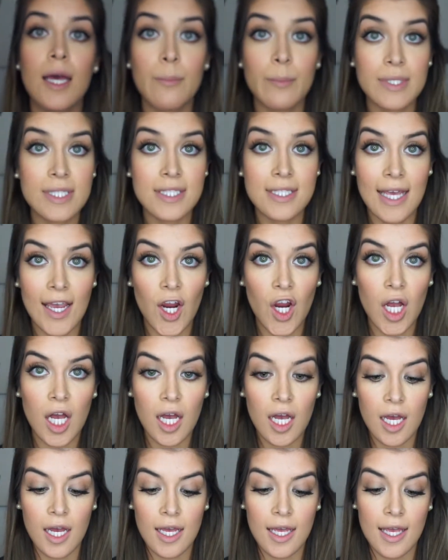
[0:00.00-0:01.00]

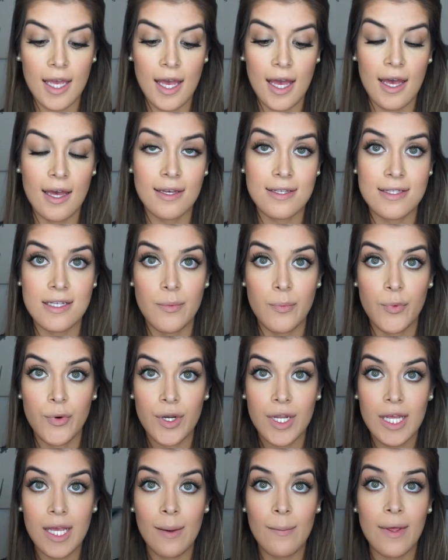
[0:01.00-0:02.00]
mascara. It has a
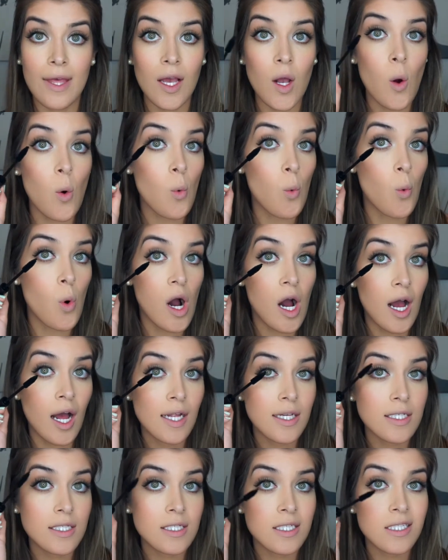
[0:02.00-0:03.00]
pretty big
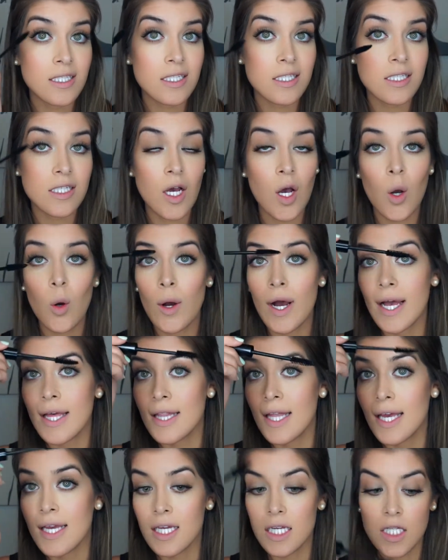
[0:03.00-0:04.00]
wand, so I
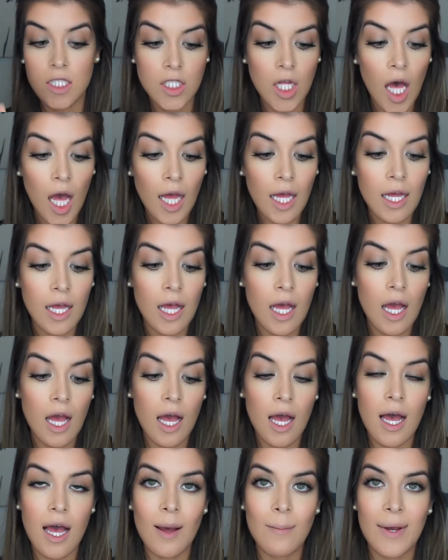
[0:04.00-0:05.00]
like it a lot.
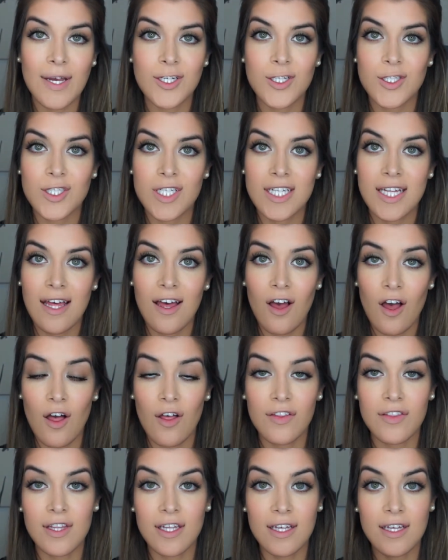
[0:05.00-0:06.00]
I just did that
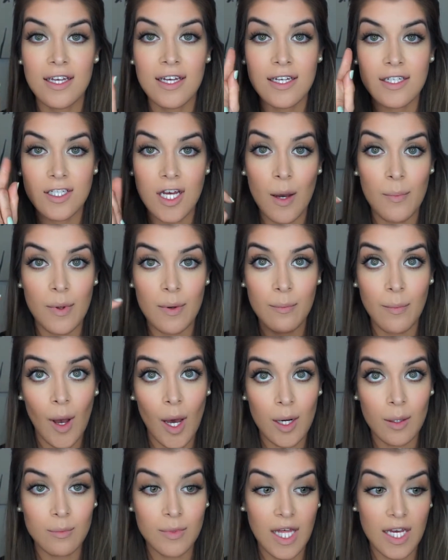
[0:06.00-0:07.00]
on the top and
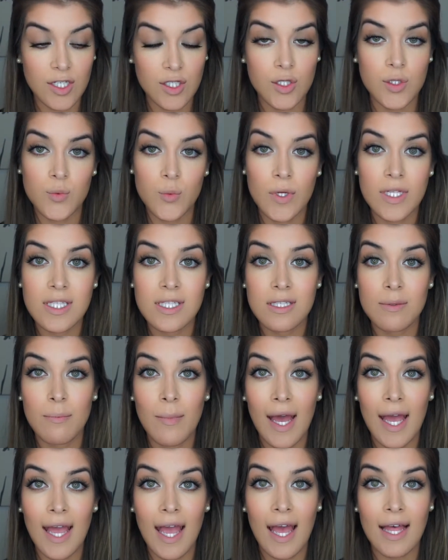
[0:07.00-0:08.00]
bottom lashes once
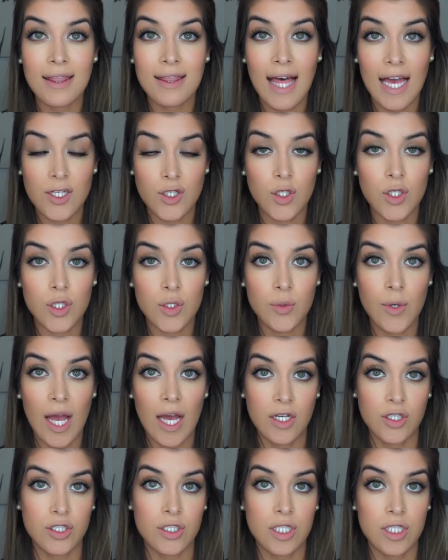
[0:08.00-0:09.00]
my lash glue
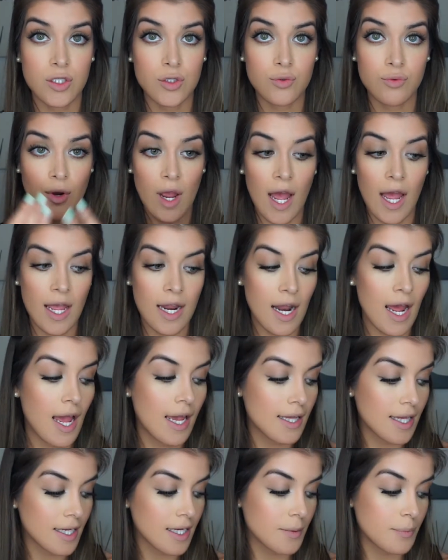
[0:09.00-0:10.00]
actually dried. I
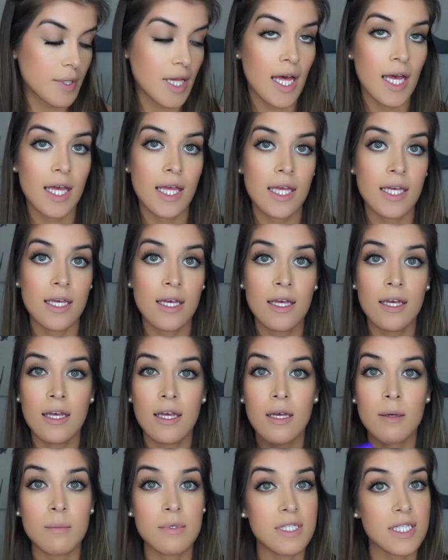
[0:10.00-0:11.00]
like applying
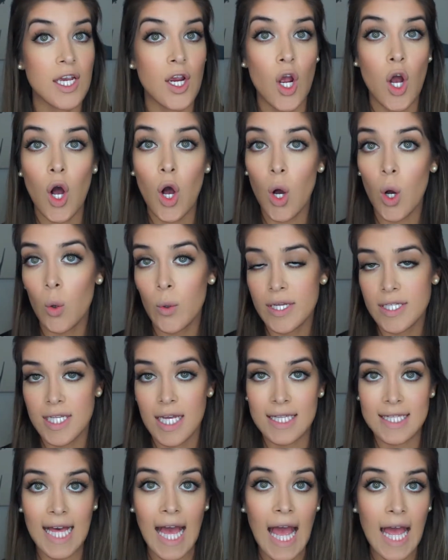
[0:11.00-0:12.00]
mascara always
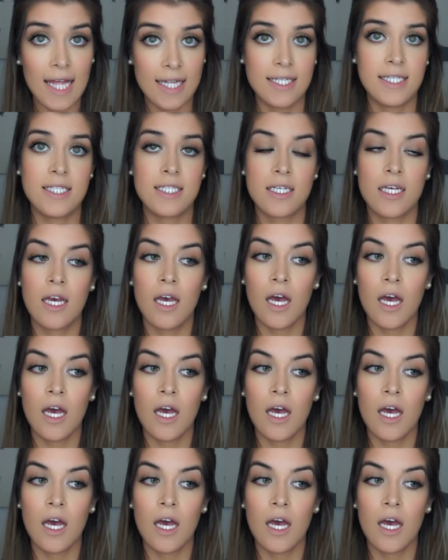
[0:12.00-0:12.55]
at the end